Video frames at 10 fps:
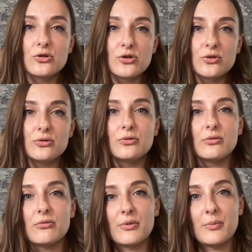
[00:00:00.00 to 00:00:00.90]
to
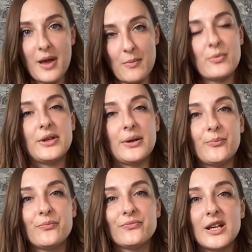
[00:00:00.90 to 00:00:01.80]
remember
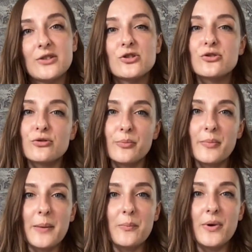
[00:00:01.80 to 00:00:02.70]
them. And to
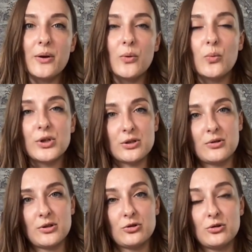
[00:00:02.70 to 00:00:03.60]
remember, what you
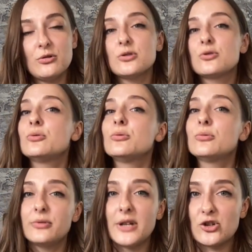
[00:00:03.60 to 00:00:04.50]
can do
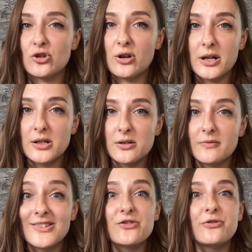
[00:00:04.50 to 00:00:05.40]
flashcards
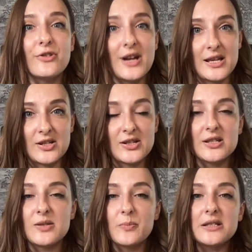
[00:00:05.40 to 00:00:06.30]
with phrases.
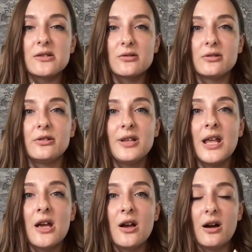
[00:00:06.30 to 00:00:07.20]
It's better to learn
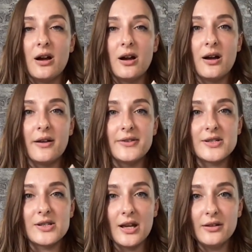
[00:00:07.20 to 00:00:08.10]

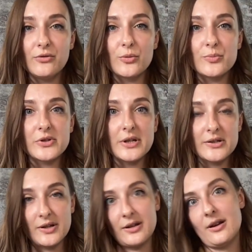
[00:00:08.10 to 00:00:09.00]
these adverbs
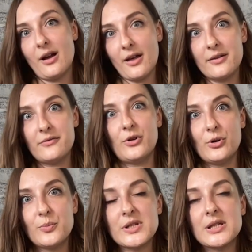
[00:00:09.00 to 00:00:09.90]
as any other
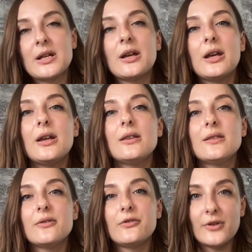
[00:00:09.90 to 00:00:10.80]
verbs in
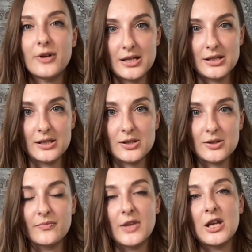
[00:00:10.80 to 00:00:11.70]
the
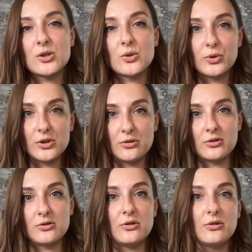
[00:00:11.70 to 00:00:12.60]
phrases. So what you
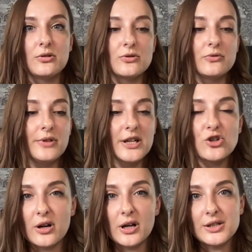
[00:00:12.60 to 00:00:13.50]
can do
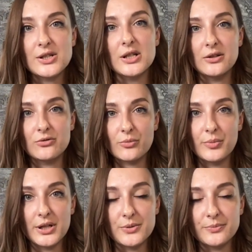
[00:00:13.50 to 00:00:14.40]
flashcards and repeat,